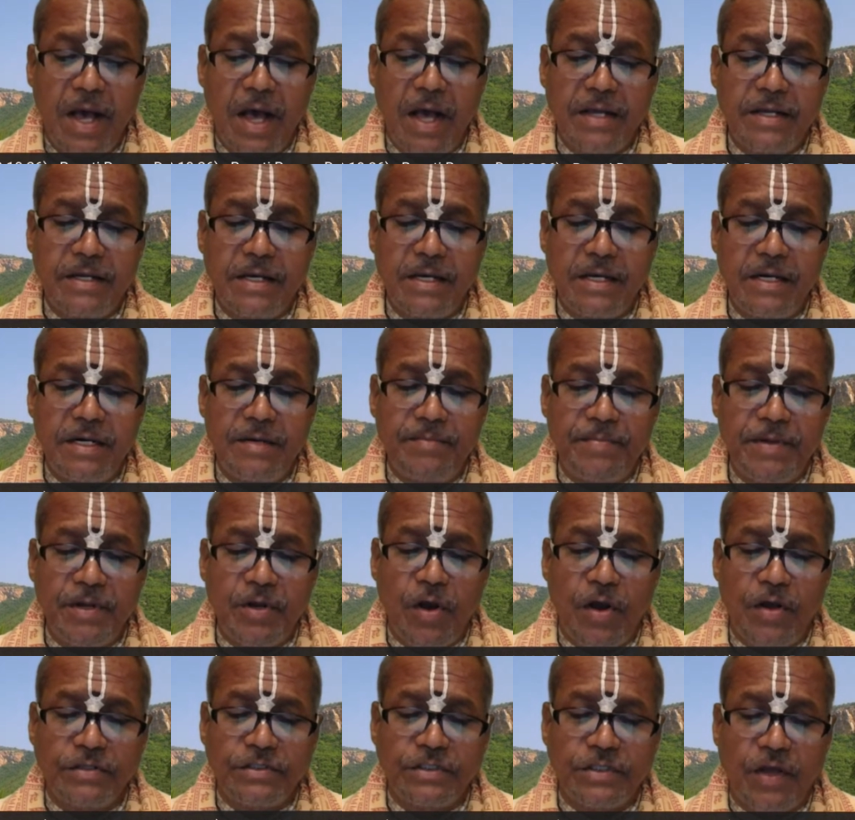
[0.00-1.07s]
occurred
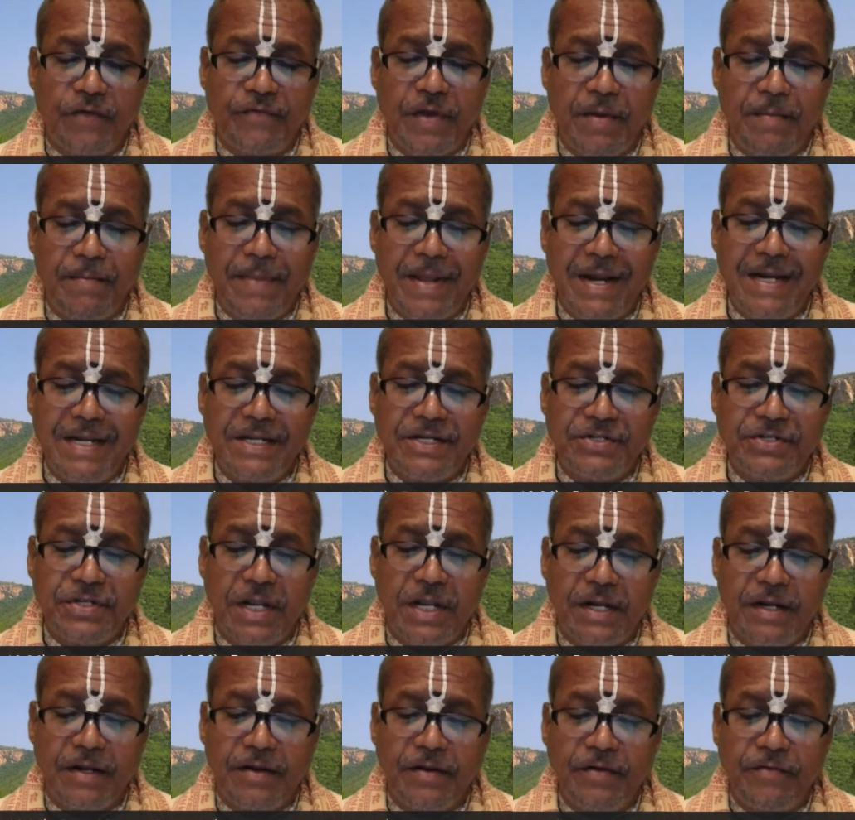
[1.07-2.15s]
because of a
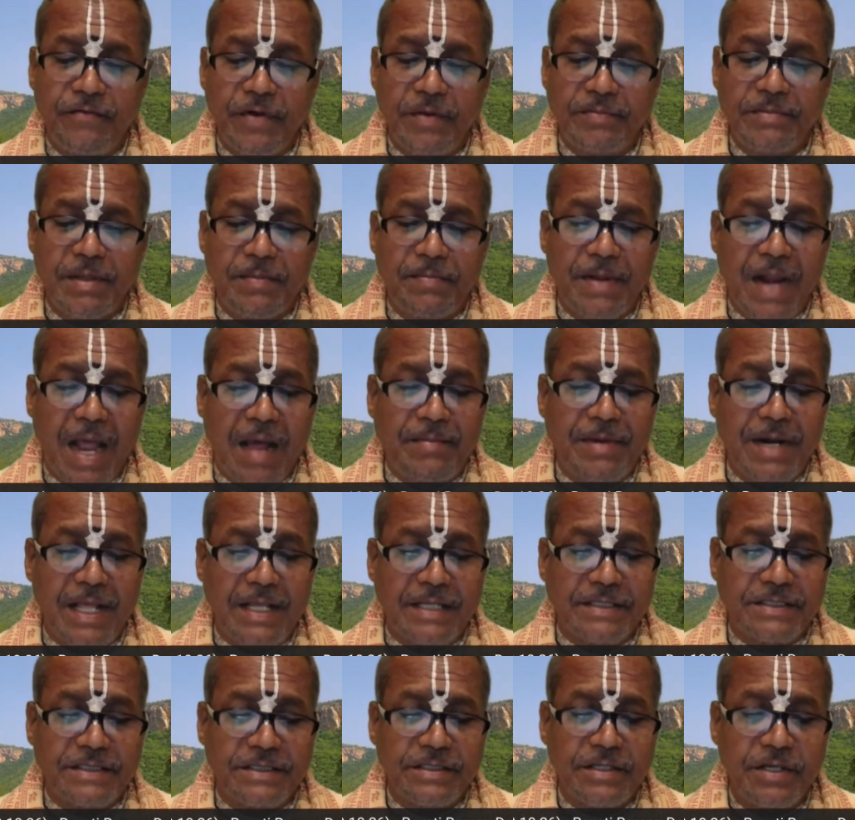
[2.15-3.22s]
benediction from the
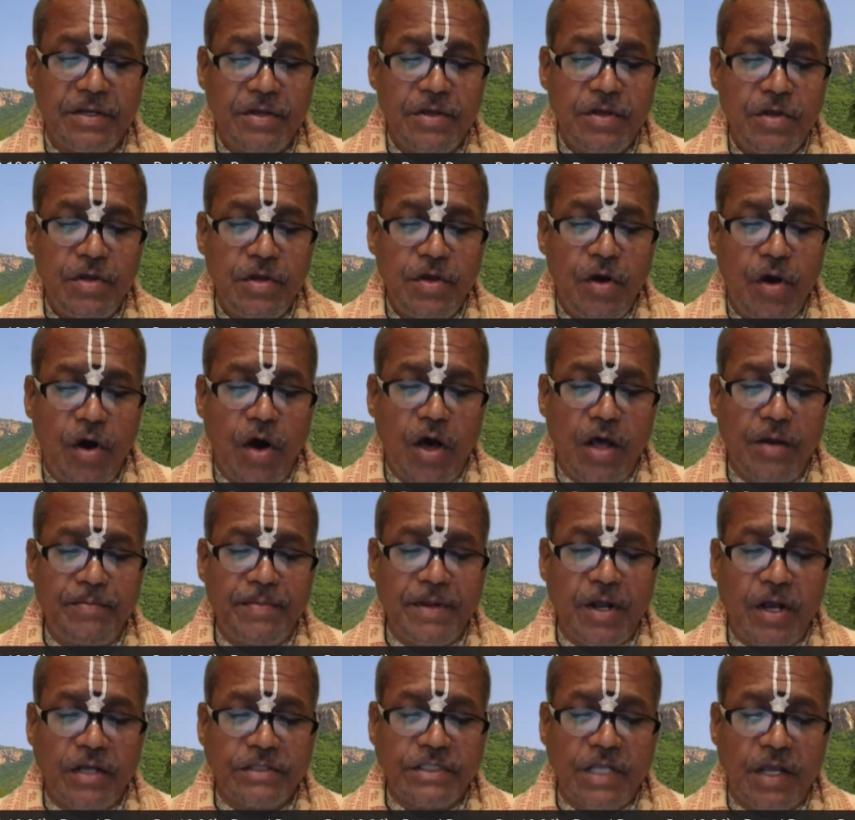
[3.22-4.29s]
Brahmanas or
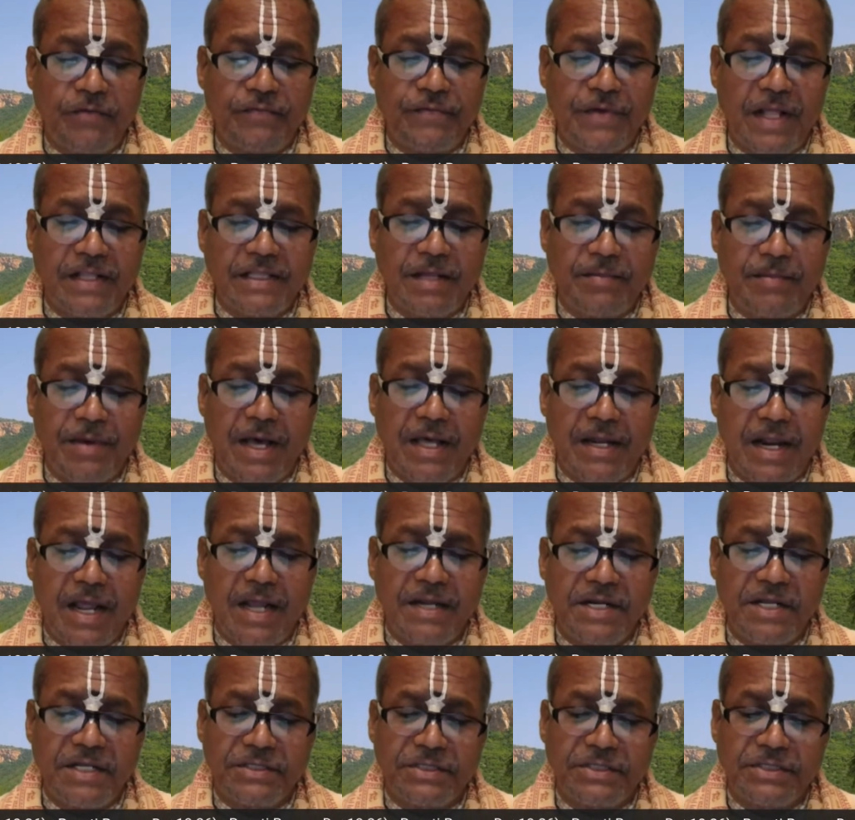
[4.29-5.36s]
because of Nanda
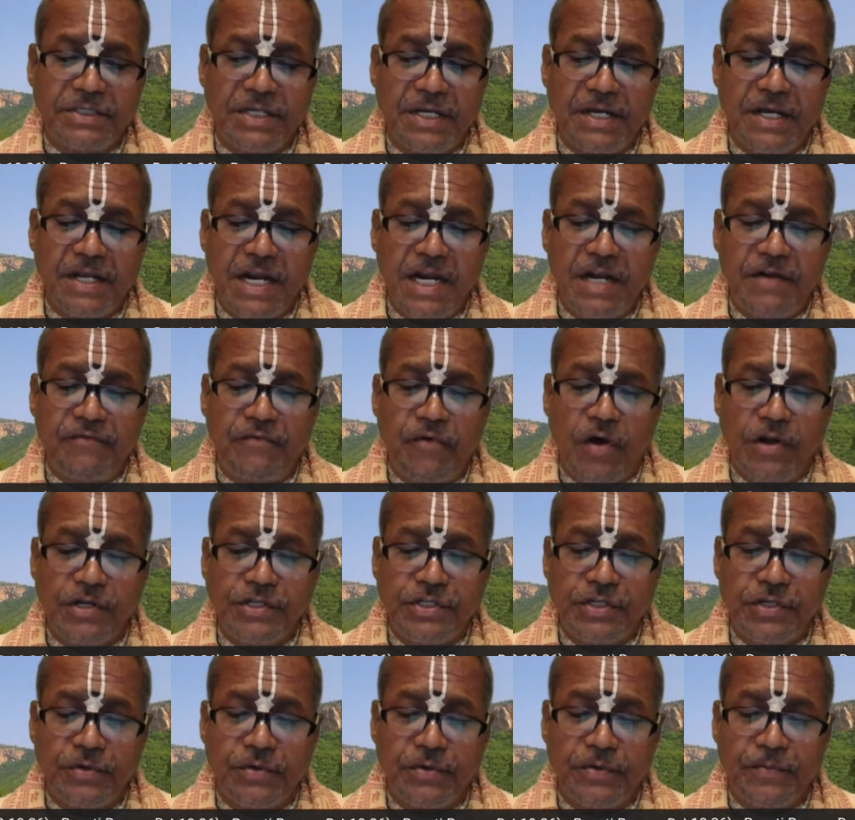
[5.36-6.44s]
Maharaja's great
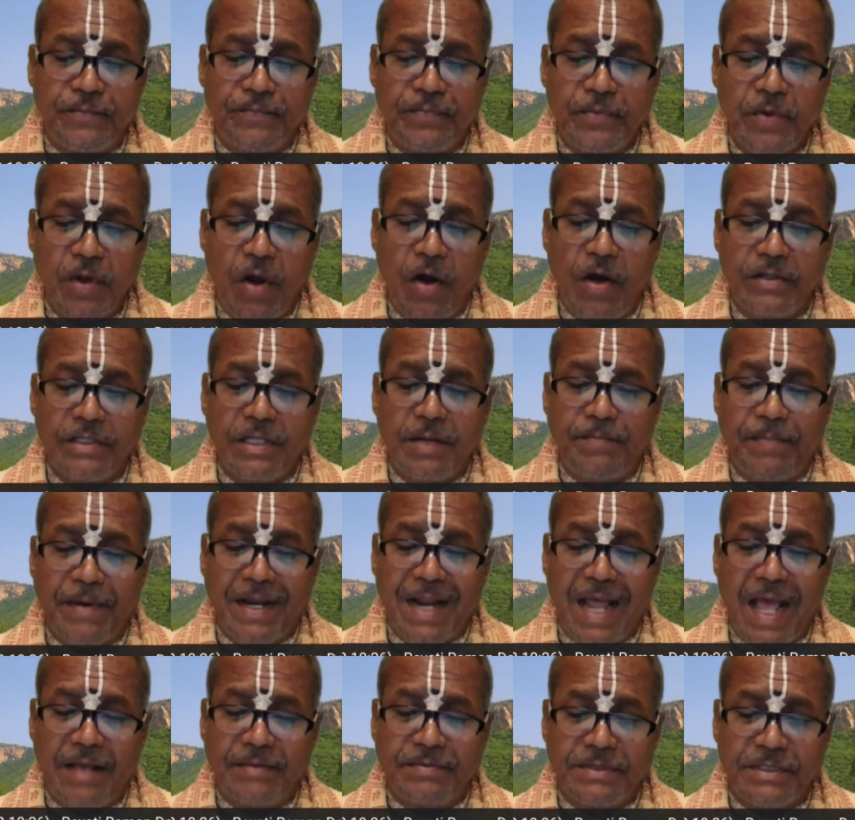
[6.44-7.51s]
fortune, or that
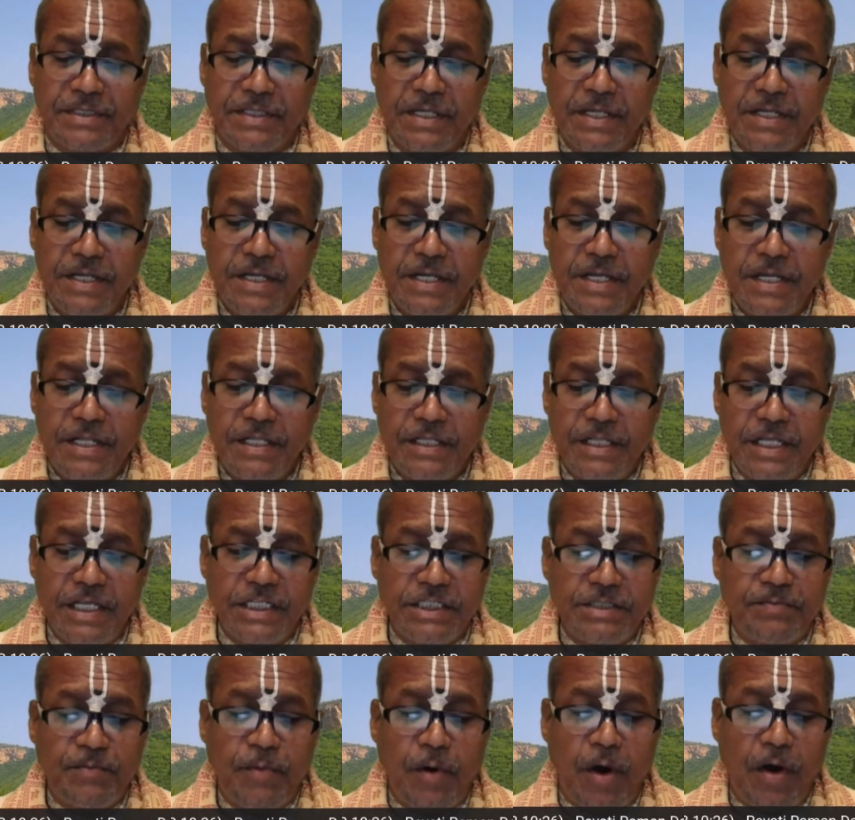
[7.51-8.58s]
perhaps
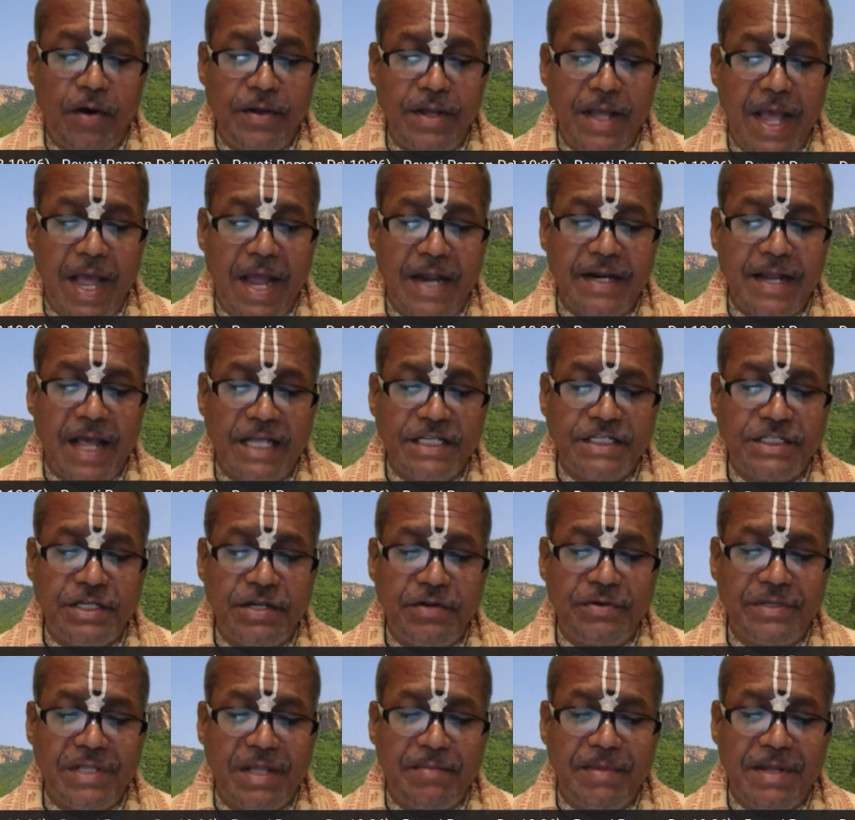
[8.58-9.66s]
this boy had
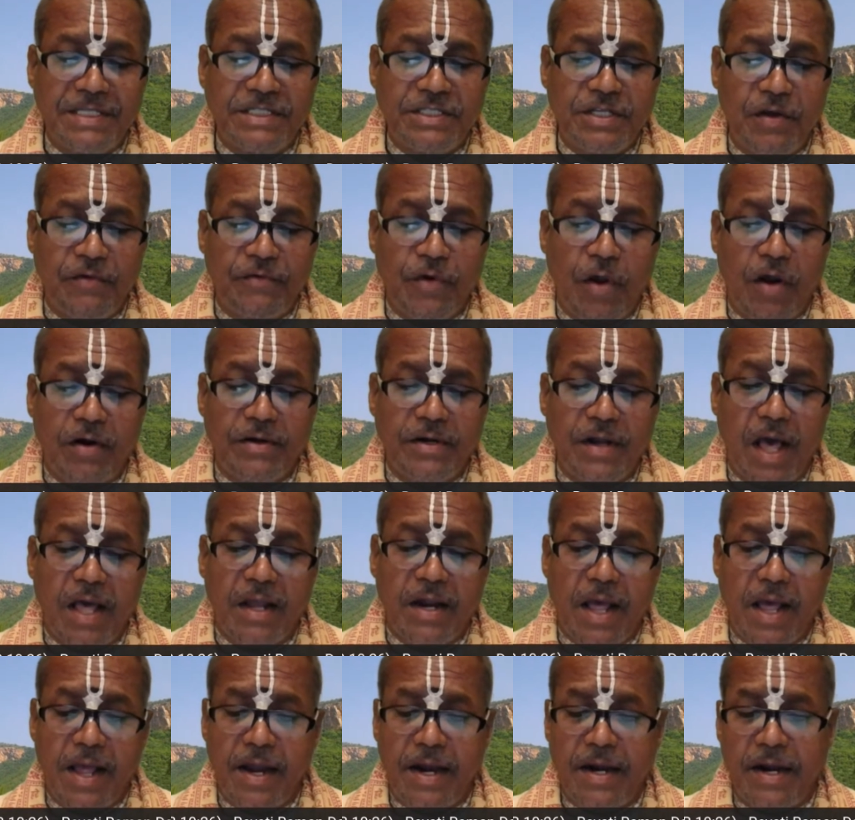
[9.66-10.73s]
achieved the mercy of Lord
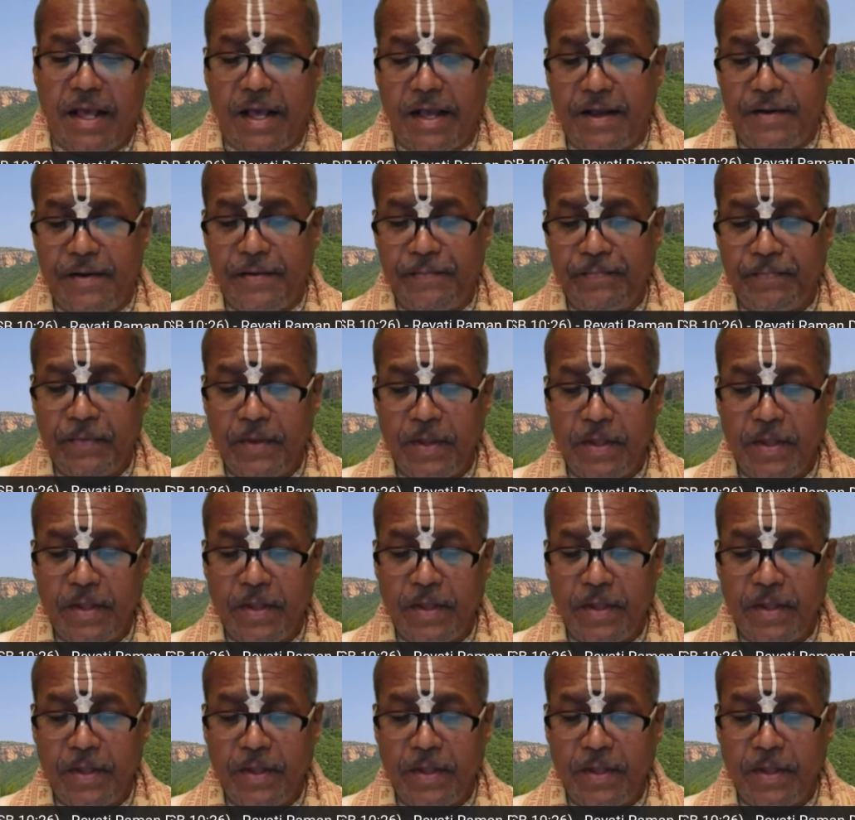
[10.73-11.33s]
Narayana